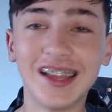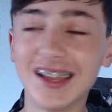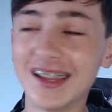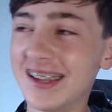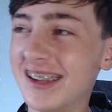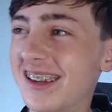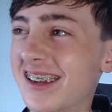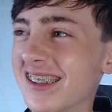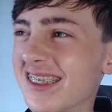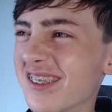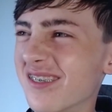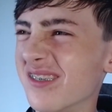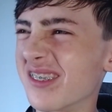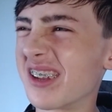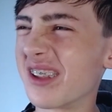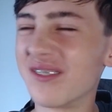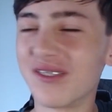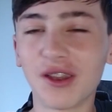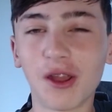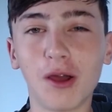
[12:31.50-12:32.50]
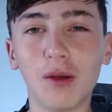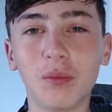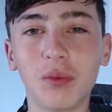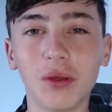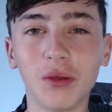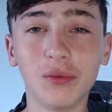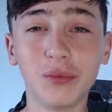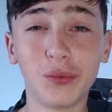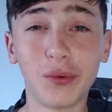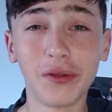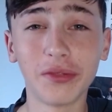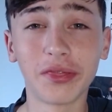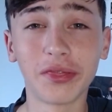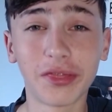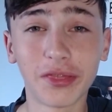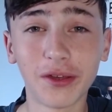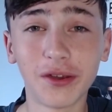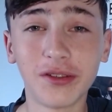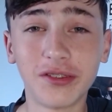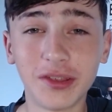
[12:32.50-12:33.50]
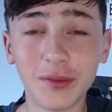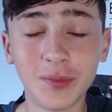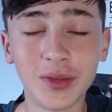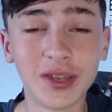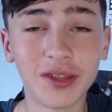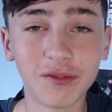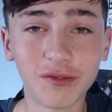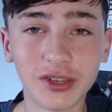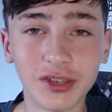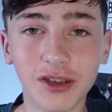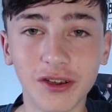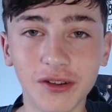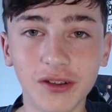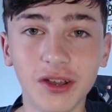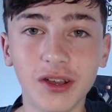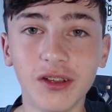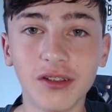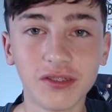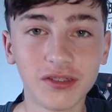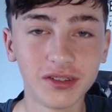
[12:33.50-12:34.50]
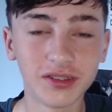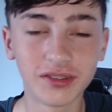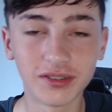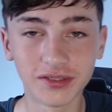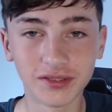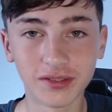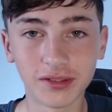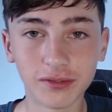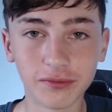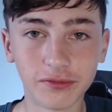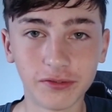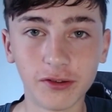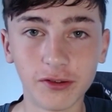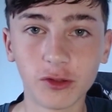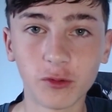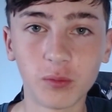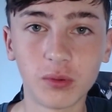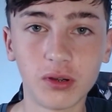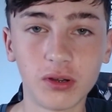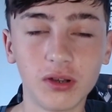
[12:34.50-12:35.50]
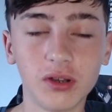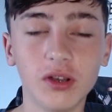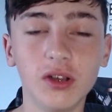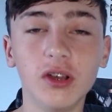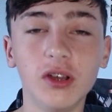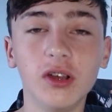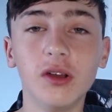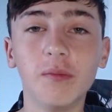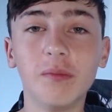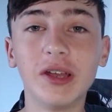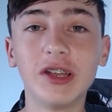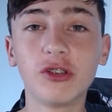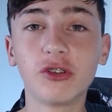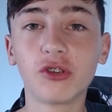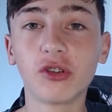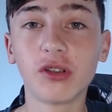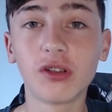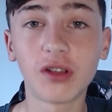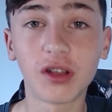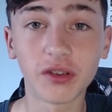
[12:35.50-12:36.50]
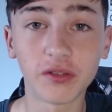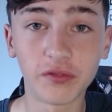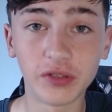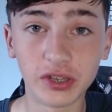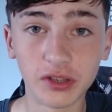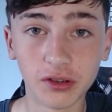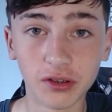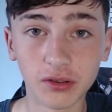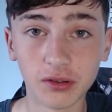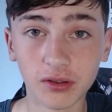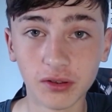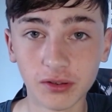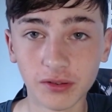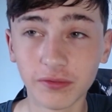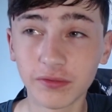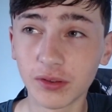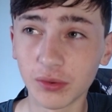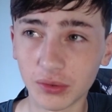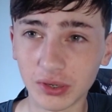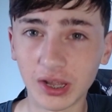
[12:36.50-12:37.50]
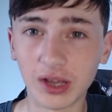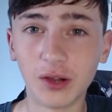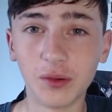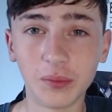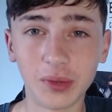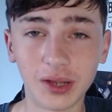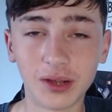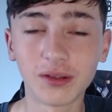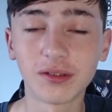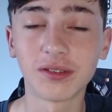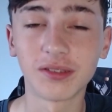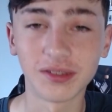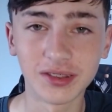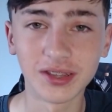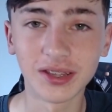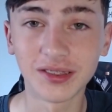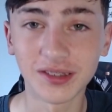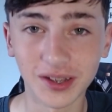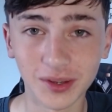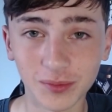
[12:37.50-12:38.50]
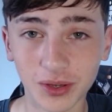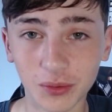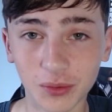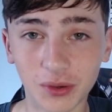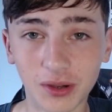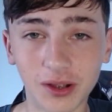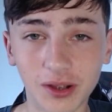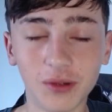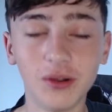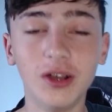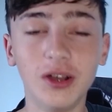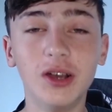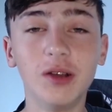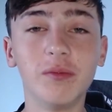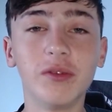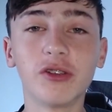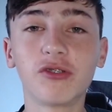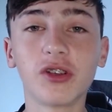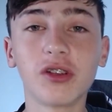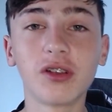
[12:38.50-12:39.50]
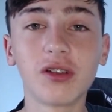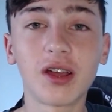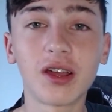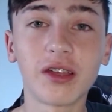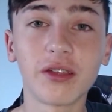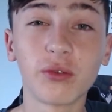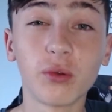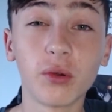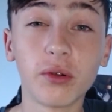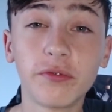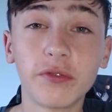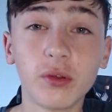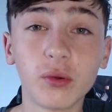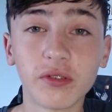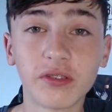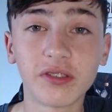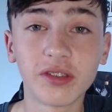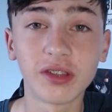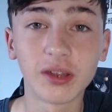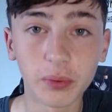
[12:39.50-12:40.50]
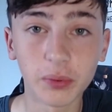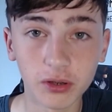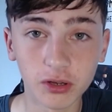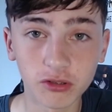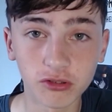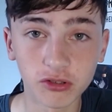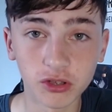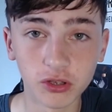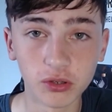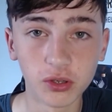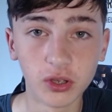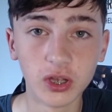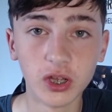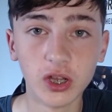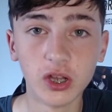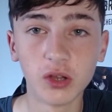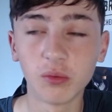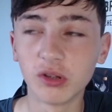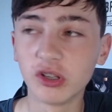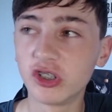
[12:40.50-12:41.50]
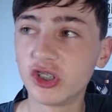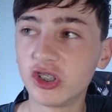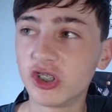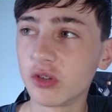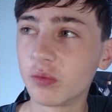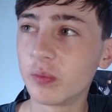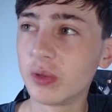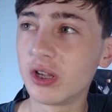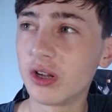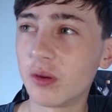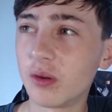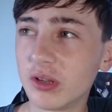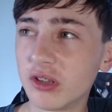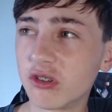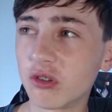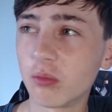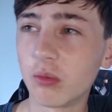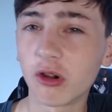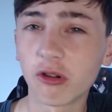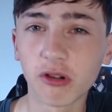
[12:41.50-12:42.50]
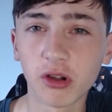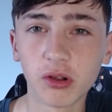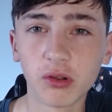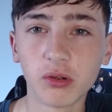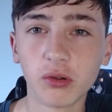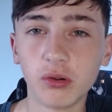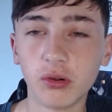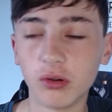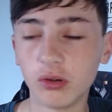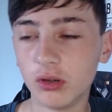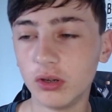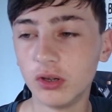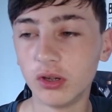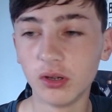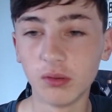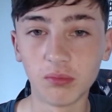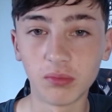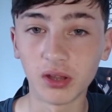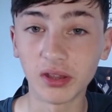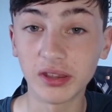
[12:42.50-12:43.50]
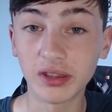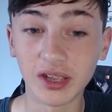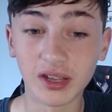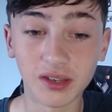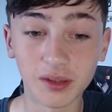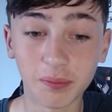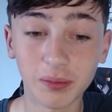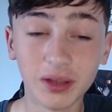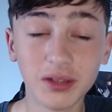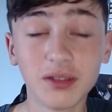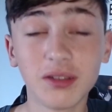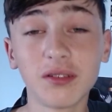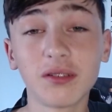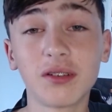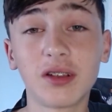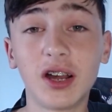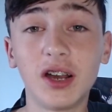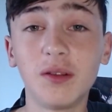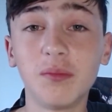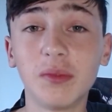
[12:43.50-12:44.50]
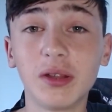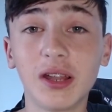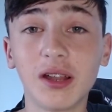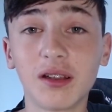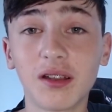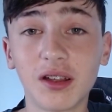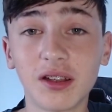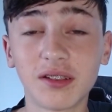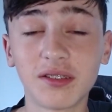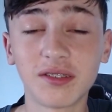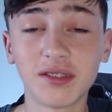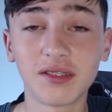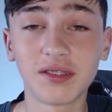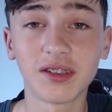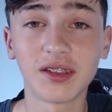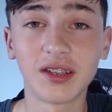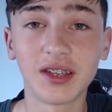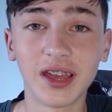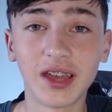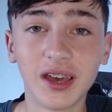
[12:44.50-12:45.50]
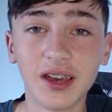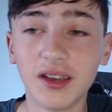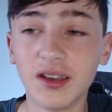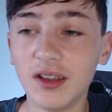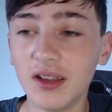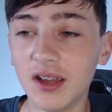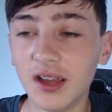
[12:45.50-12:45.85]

I didn't really want to upload one 30-minute video. So this is the first part. Make sure you like the video if you want to help me out, because it did take me a while. Make sure you like it as well if you want to see the part 2, which should be coming tomorrow or Monday, depending on how many likes this can get.